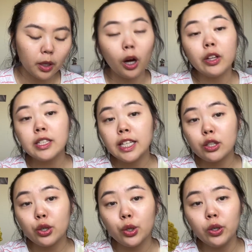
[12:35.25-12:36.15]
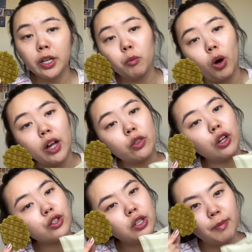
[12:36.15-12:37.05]
Honestly, 2 in 1,
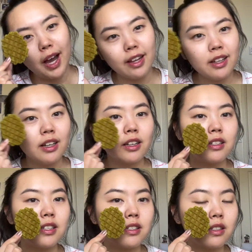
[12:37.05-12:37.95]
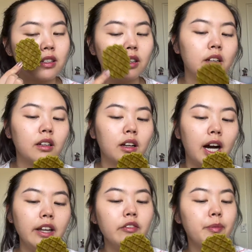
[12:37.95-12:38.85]
not too bad because it's
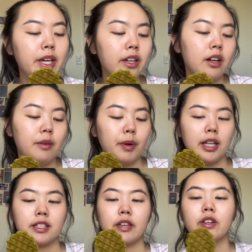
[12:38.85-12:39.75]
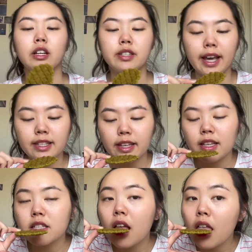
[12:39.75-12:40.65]
kind of big, but let's give it a taste test.